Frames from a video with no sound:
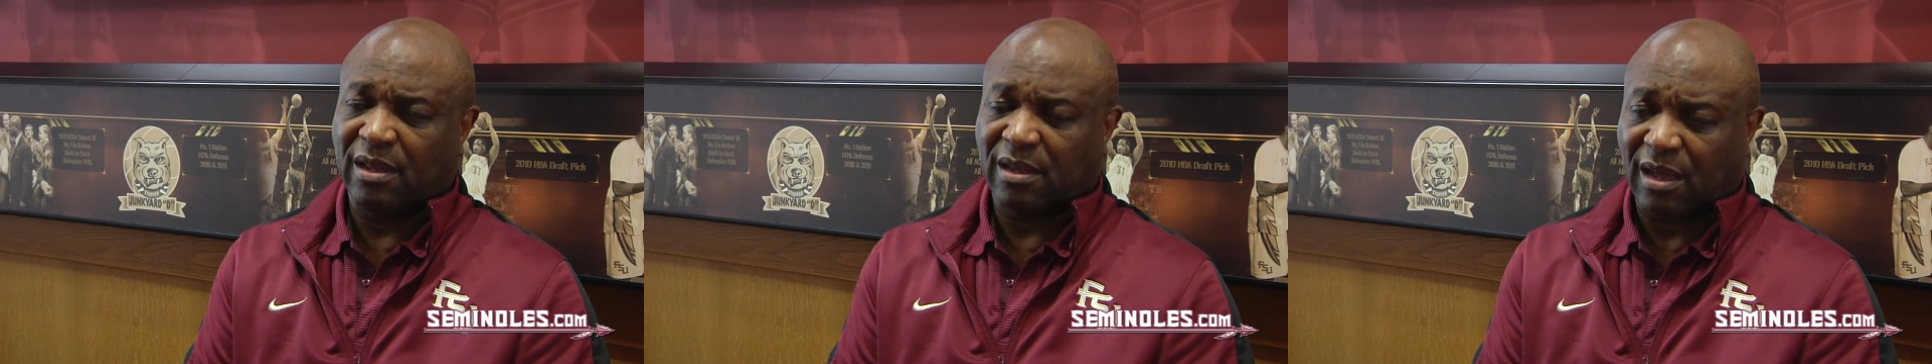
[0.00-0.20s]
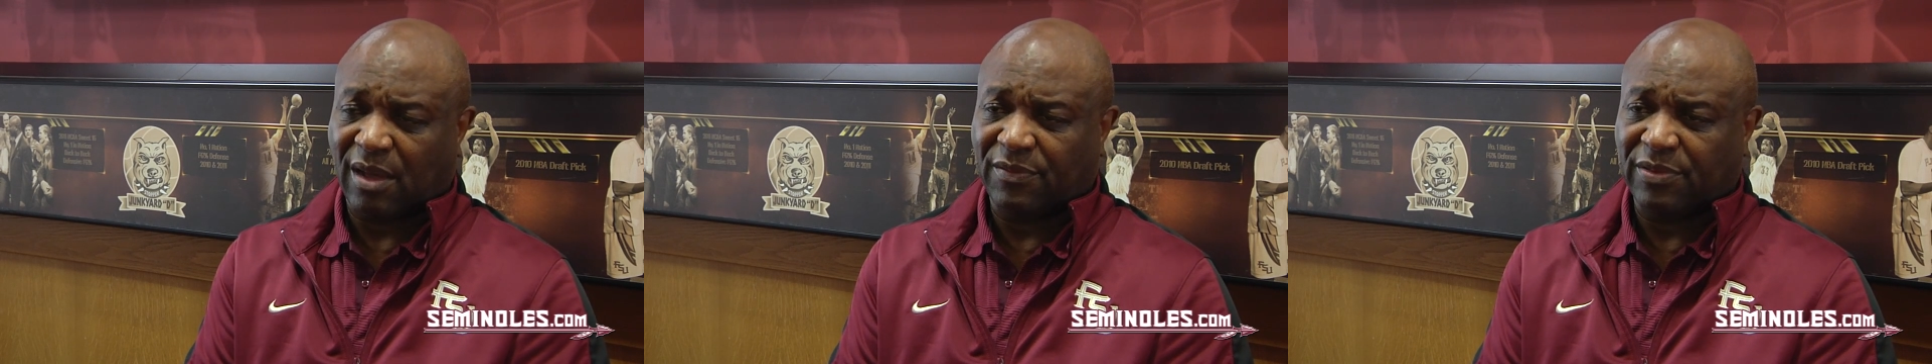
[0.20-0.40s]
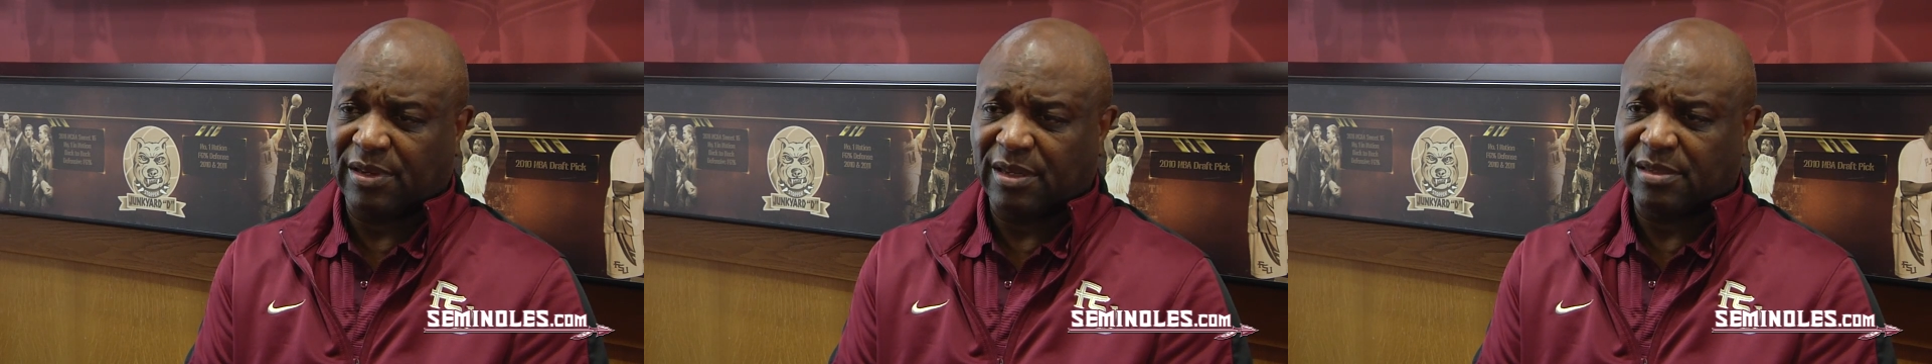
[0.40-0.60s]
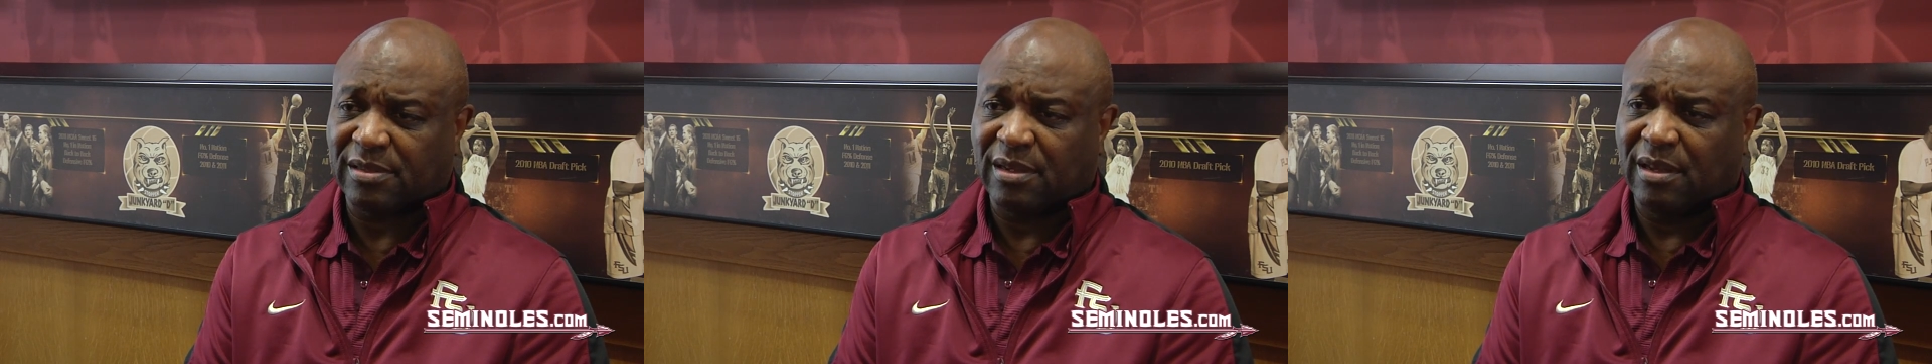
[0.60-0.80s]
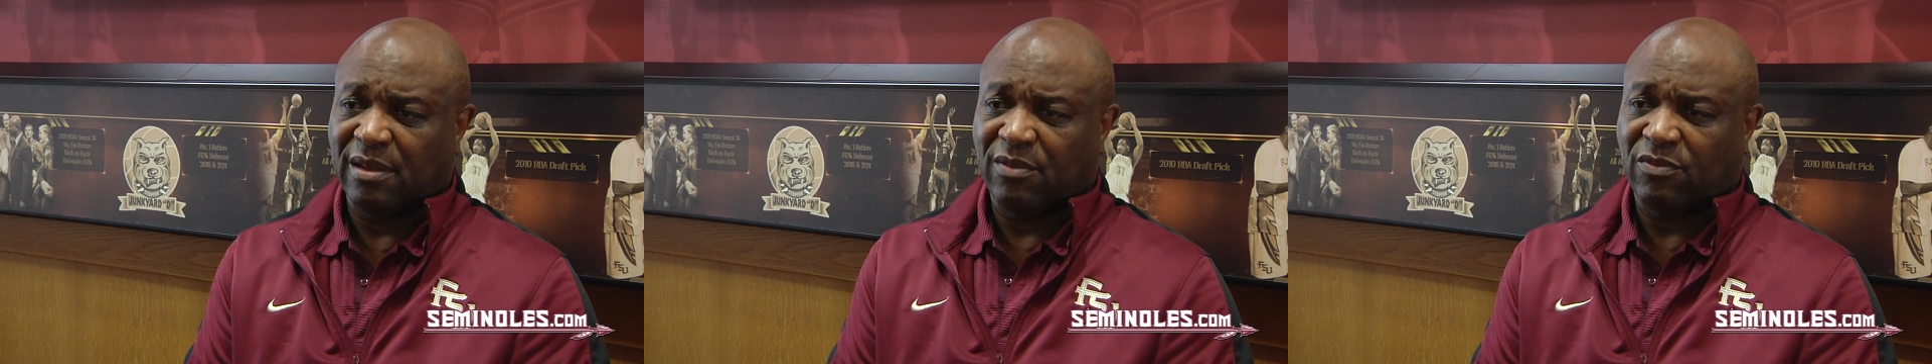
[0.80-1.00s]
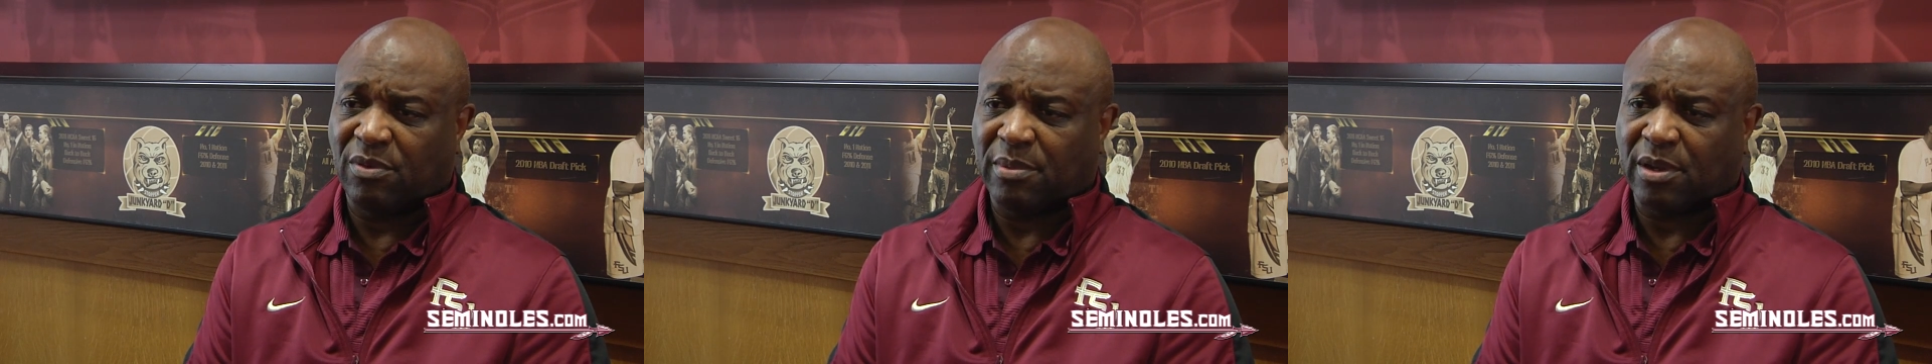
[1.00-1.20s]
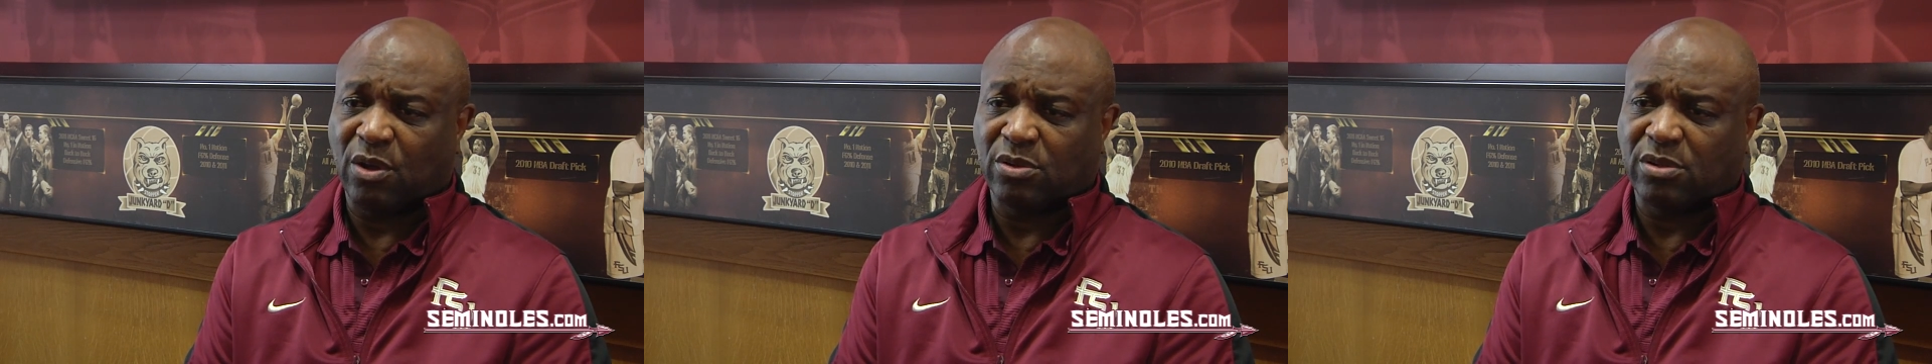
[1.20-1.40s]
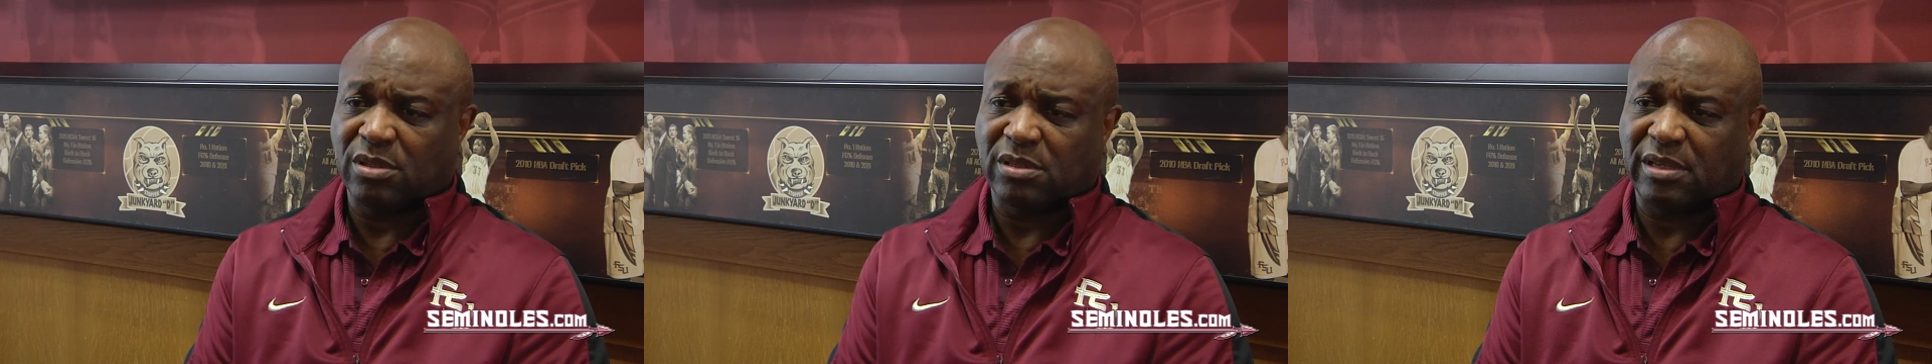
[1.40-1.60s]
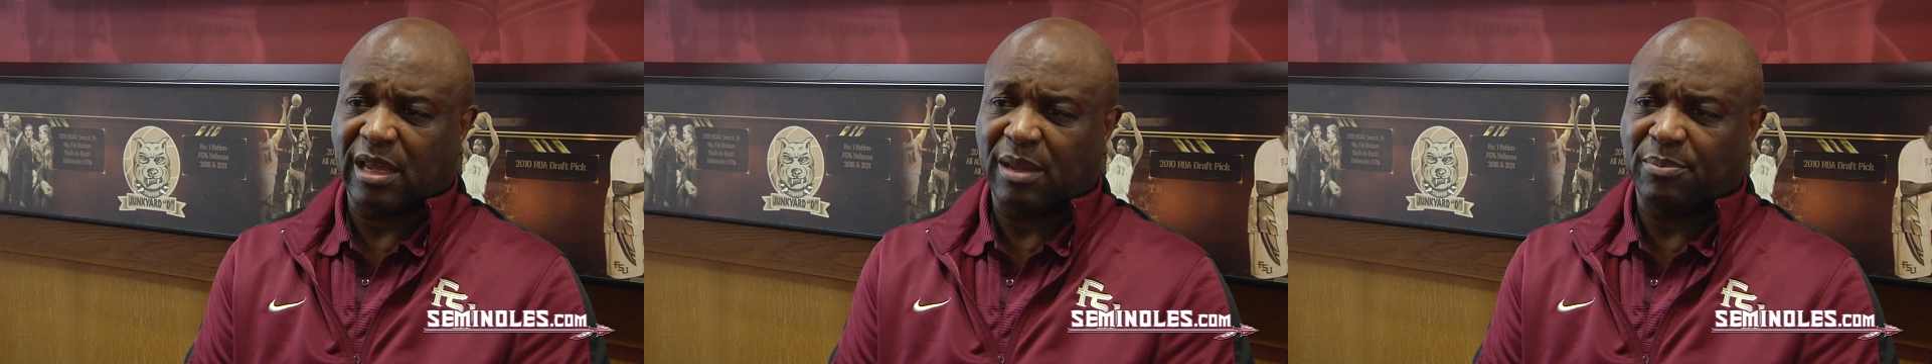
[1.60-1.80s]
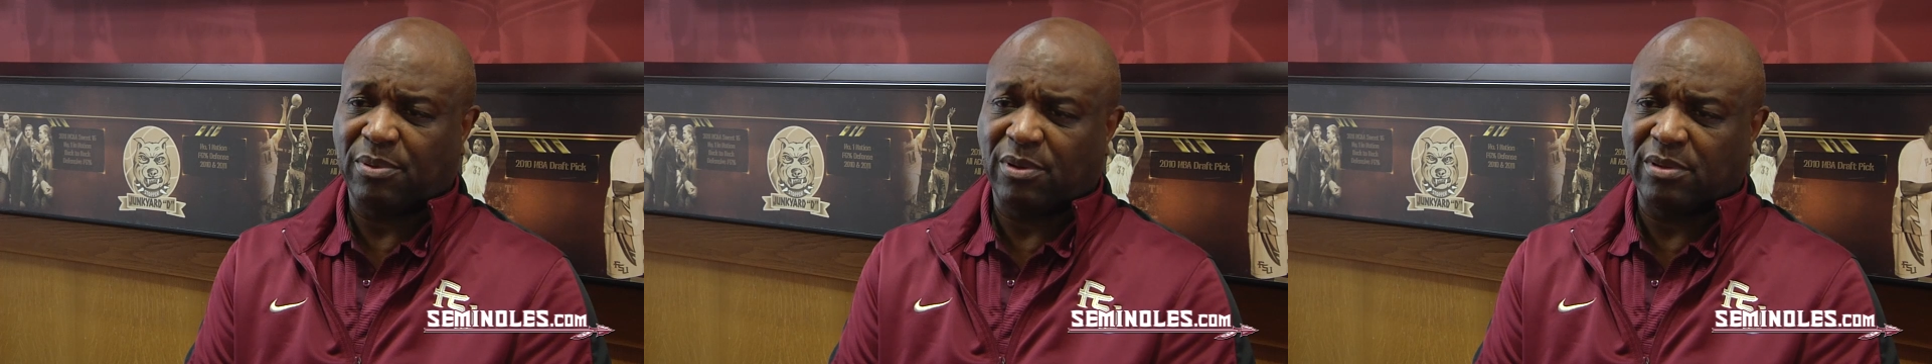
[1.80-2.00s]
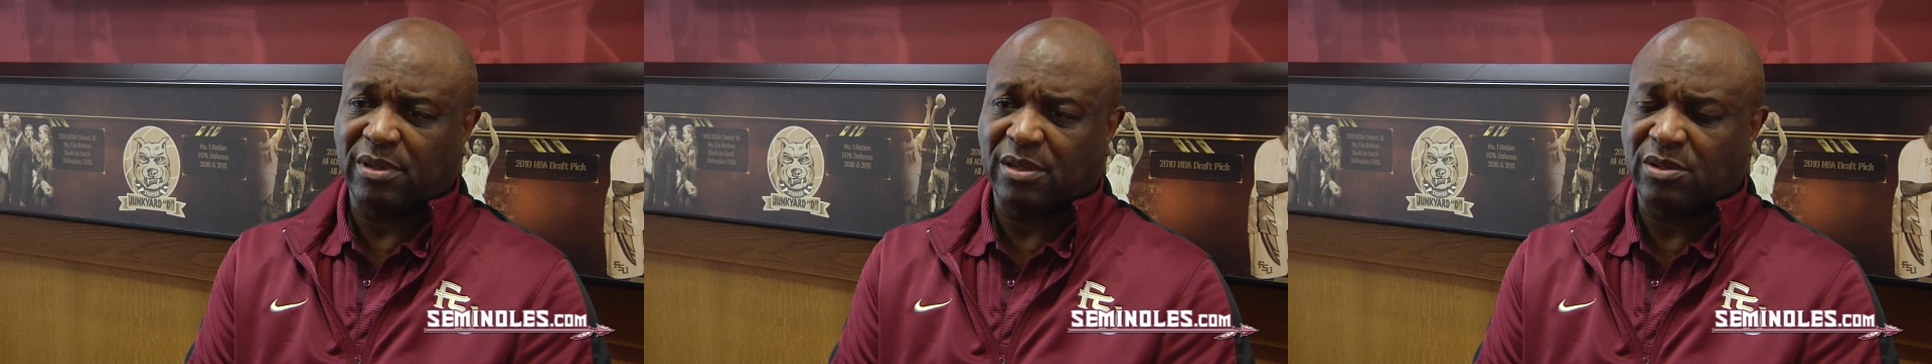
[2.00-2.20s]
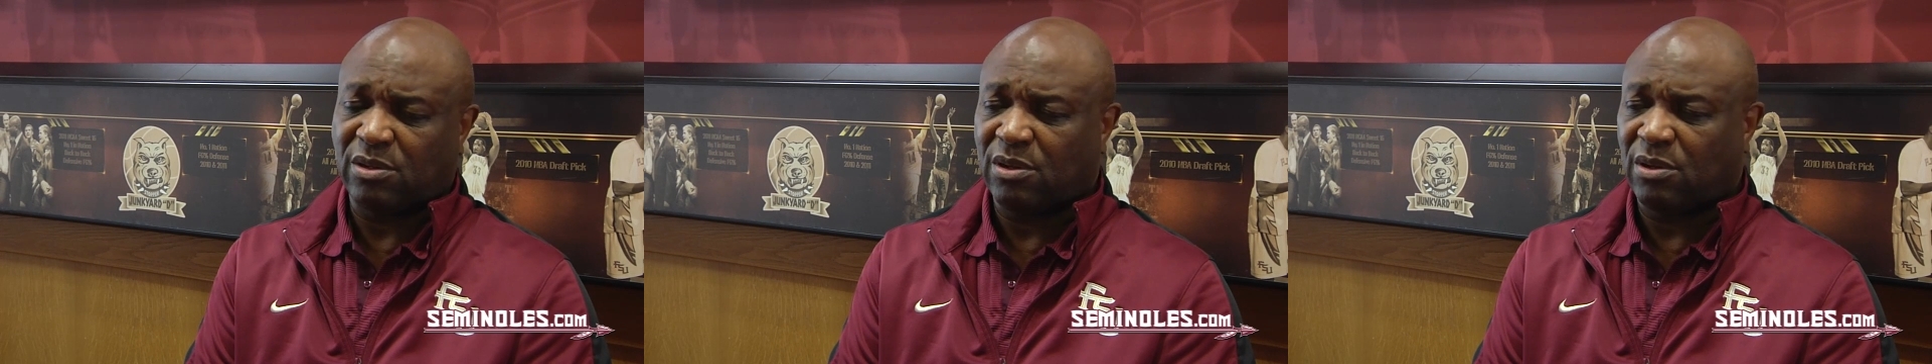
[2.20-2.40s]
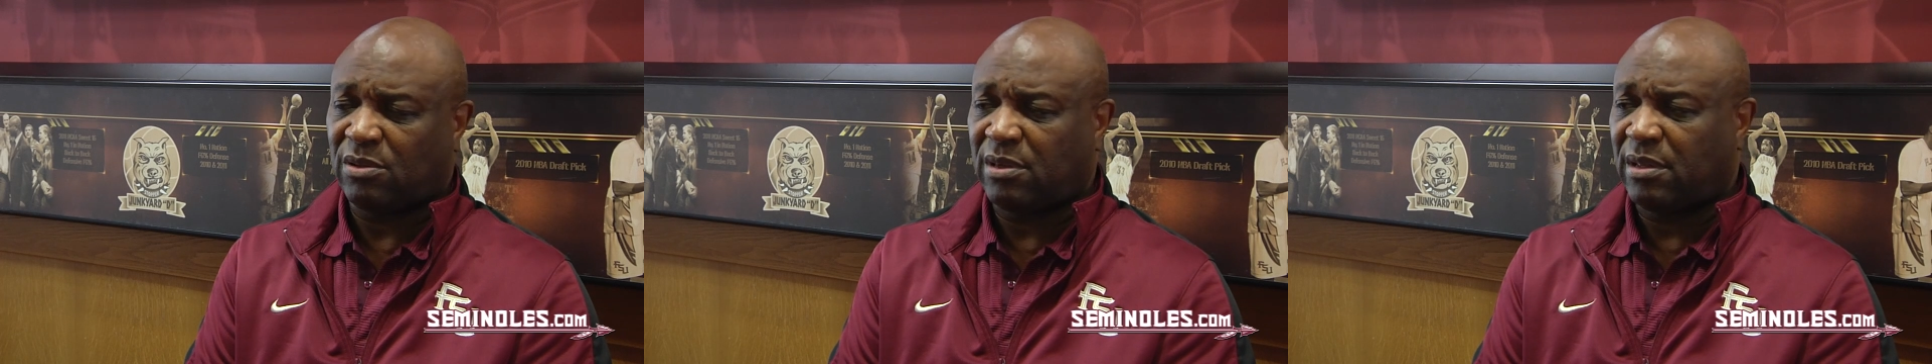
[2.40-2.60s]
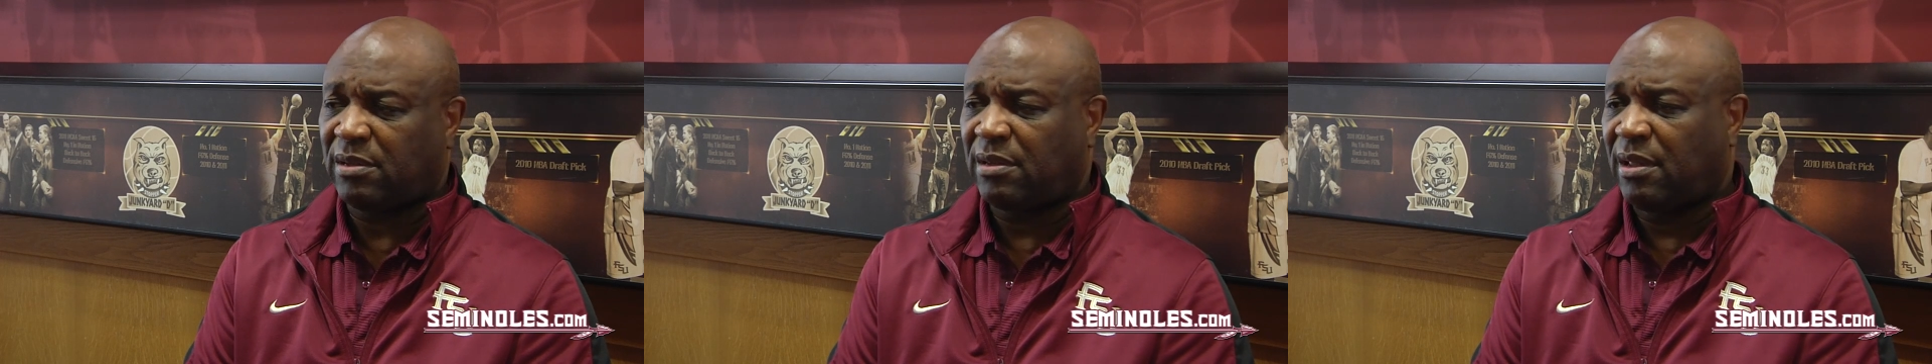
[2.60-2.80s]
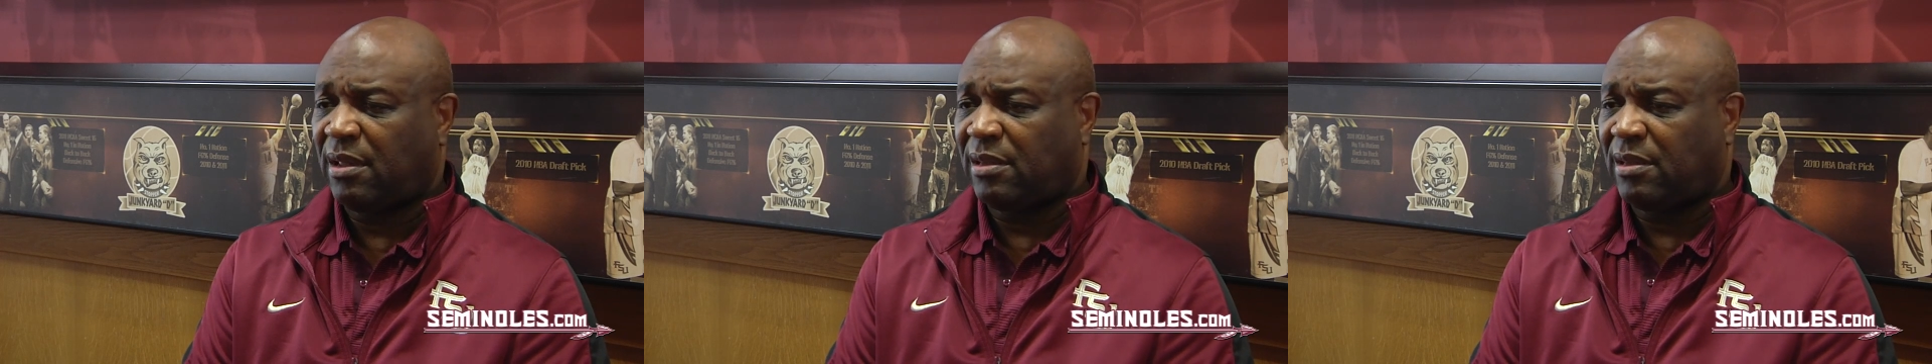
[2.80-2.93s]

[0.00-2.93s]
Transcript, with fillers: confidence from a coaching standpoint that you know that,